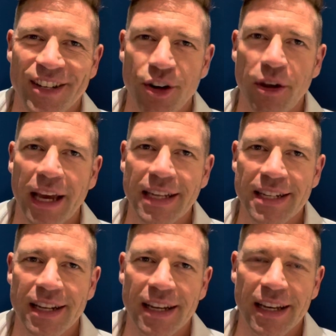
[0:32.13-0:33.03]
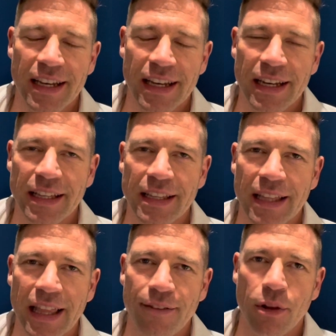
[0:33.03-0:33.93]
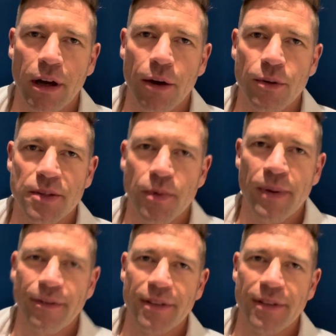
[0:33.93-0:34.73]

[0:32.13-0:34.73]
showcase in the level that I was prepared